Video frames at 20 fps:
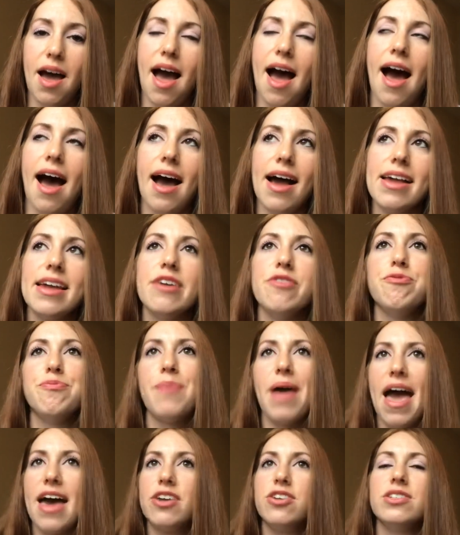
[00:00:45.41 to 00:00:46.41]
I have
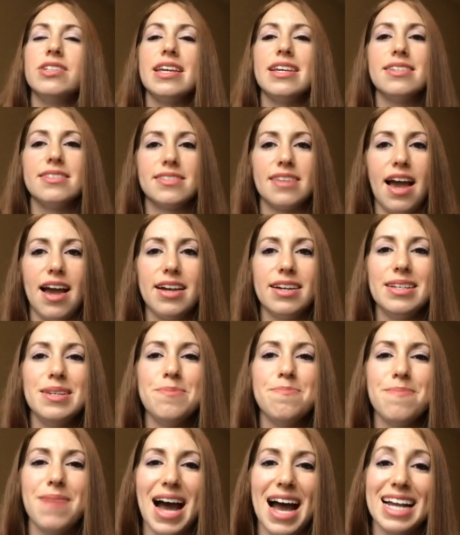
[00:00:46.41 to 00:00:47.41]
battled anxiety
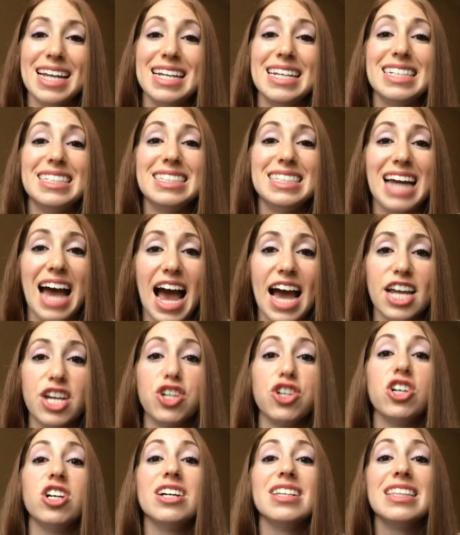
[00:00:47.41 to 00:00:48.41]
my
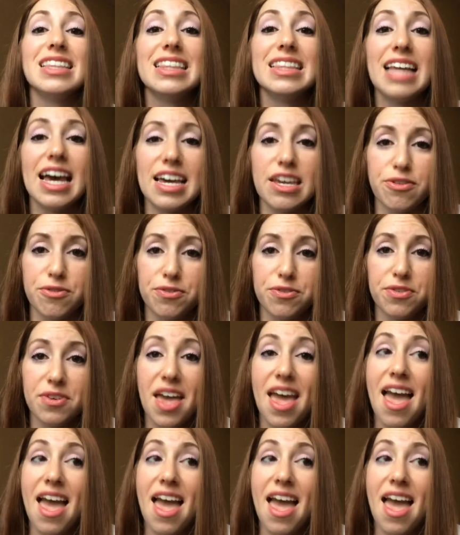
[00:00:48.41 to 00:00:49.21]
entire life.